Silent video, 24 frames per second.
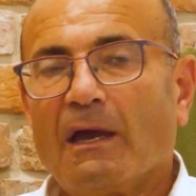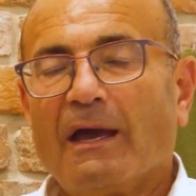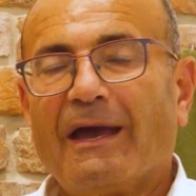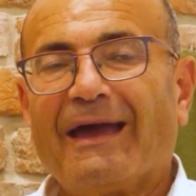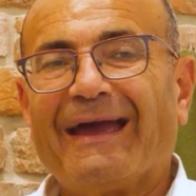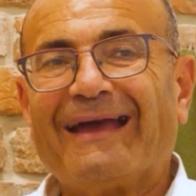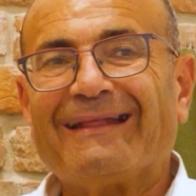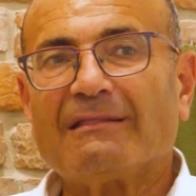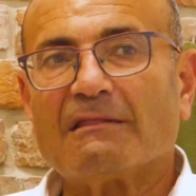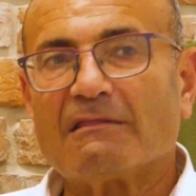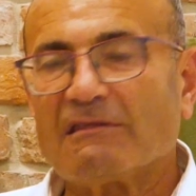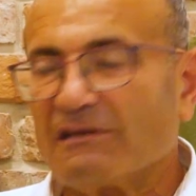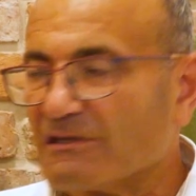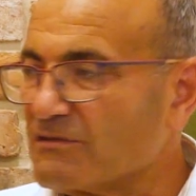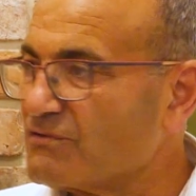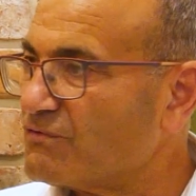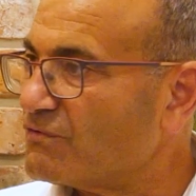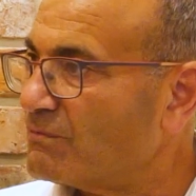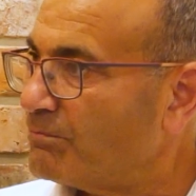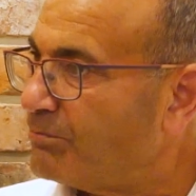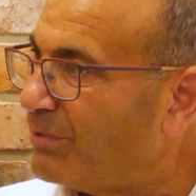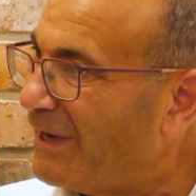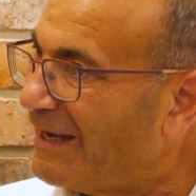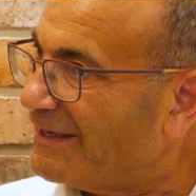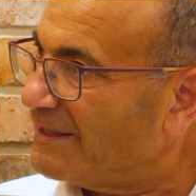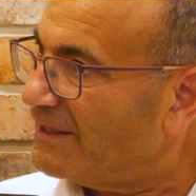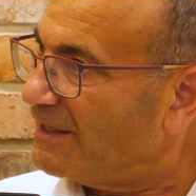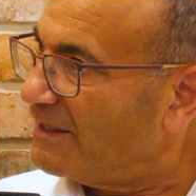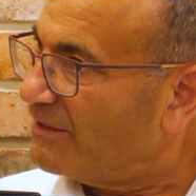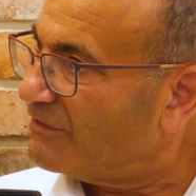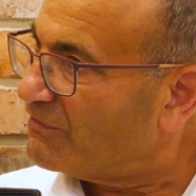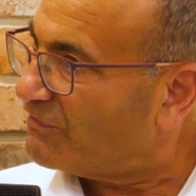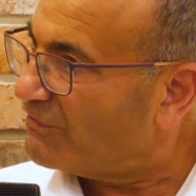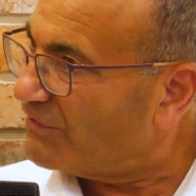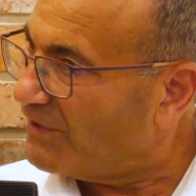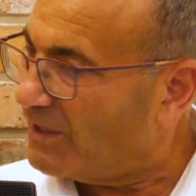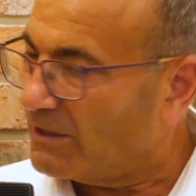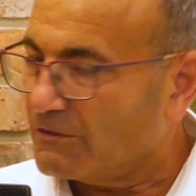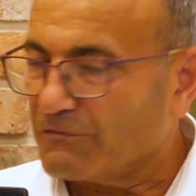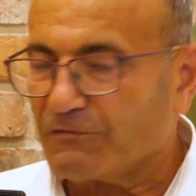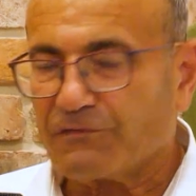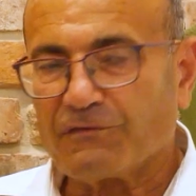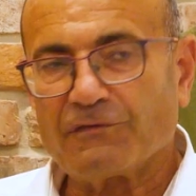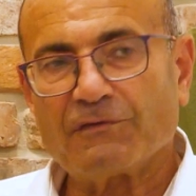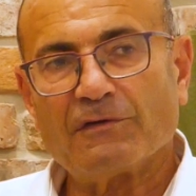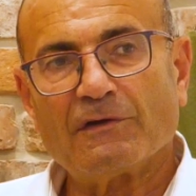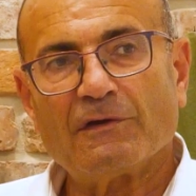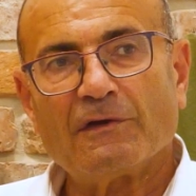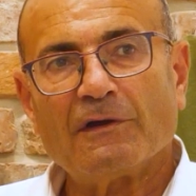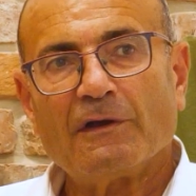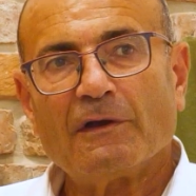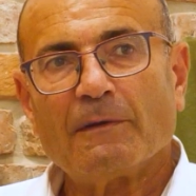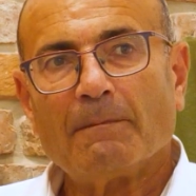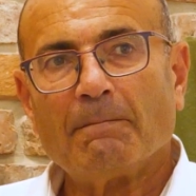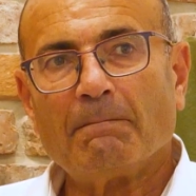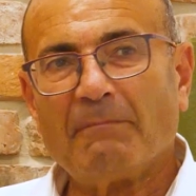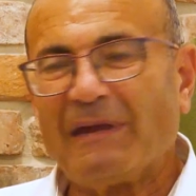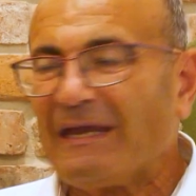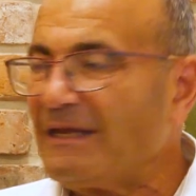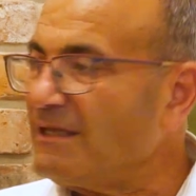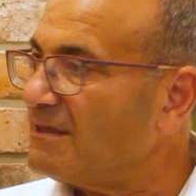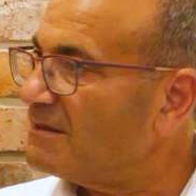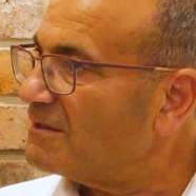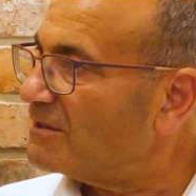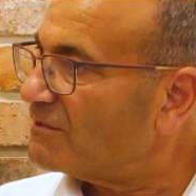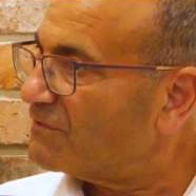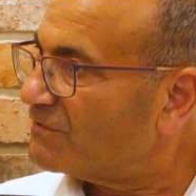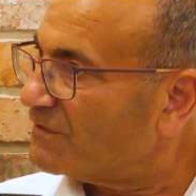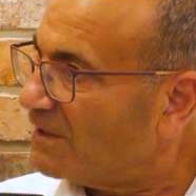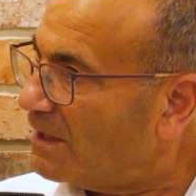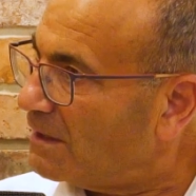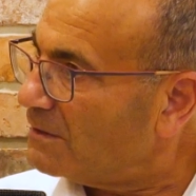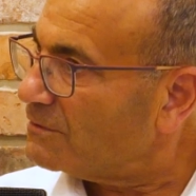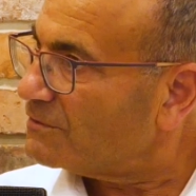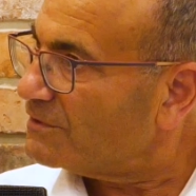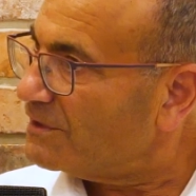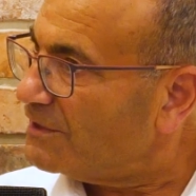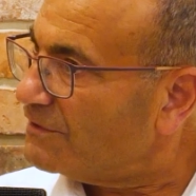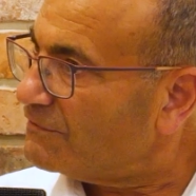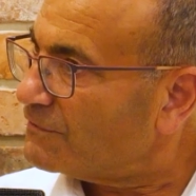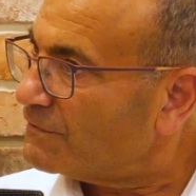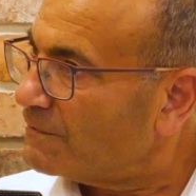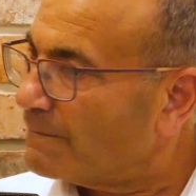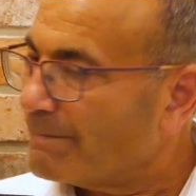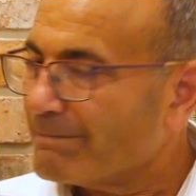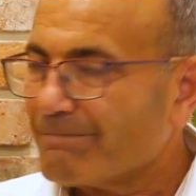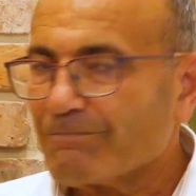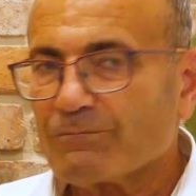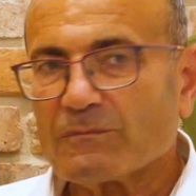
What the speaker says: and this by itself made the Saudis